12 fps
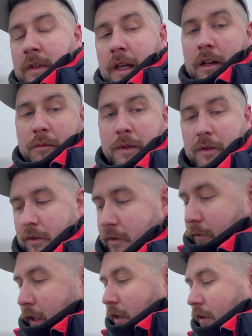and I've been doing
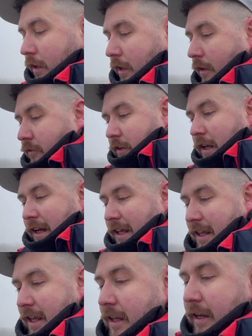them for nearly a
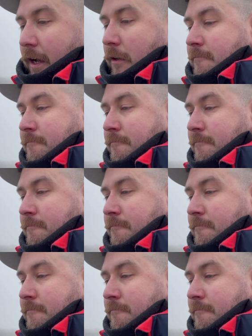year now,